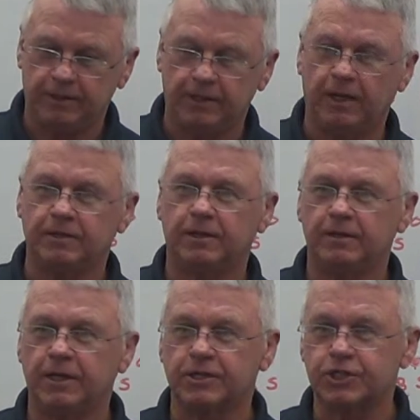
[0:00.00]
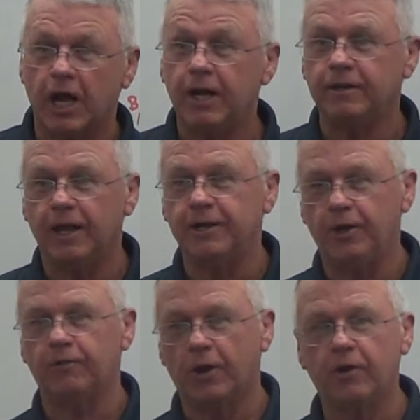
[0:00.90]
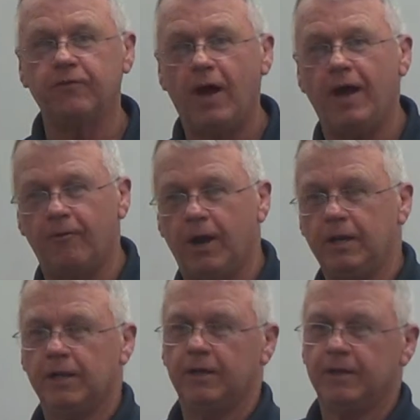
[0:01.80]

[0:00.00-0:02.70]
in the state that year, 35, right?